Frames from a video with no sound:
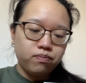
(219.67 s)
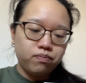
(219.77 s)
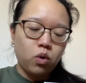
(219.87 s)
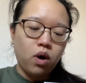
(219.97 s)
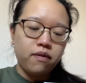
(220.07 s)

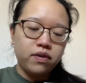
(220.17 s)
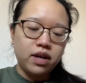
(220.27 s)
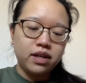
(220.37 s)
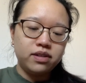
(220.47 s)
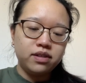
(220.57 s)

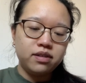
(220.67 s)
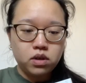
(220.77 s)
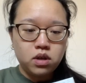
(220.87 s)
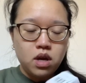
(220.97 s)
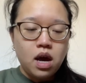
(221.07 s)
guaifenesin.
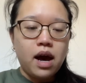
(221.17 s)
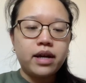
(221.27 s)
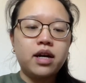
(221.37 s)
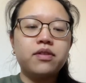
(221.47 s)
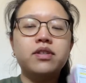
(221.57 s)
I
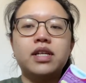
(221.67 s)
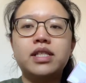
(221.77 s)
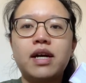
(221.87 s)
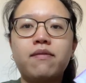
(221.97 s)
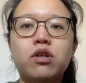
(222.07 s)
got the
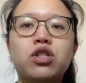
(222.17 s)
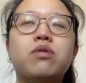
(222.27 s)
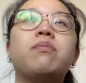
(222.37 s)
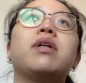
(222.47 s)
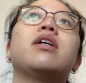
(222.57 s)
daytime
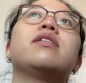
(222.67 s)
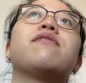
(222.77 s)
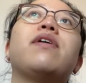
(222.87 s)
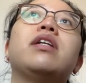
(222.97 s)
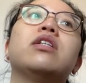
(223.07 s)
version because
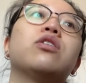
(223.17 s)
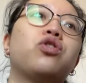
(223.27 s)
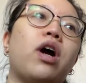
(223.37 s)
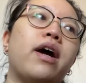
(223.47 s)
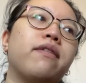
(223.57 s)
if I need to
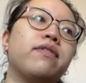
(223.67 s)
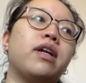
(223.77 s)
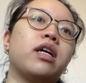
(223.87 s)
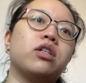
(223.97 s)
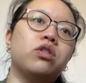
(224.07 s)
drive, then
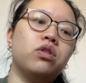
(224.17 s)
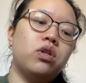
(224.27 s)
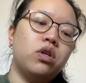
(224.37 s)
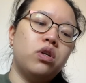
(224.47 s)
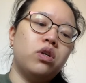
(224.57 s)
I can
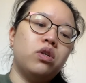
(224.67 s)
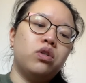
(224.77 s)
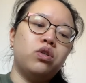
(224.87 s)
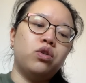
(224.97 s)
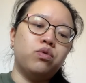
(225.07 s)

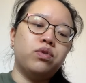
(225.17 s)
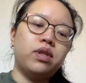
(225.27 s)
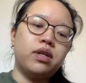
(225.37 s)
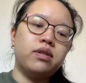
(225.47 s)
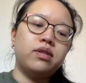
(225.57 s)
use
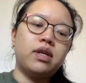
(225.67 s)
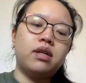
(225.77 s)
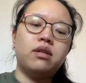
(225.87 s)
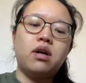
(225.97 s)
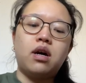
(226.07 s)
this
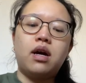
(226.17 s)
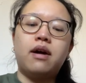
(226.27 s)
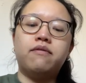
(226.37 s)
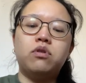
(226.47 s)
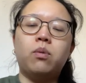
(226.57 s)
and not
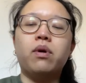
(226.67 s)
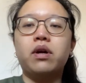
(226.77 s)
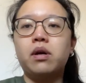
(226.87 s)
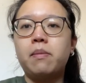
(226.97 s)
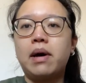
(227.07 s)
have to
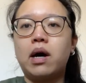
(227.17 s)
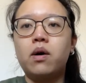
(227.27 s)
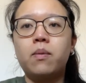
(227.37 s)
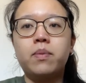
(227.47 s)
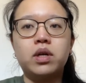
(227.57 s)
worry
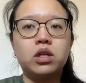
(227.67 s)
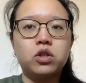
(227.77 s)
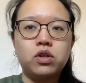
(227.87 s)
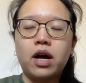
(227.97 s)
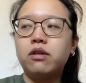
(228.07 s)
about being
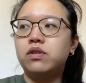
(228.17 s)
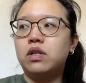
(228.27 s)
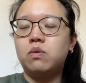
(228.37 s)
drowsy and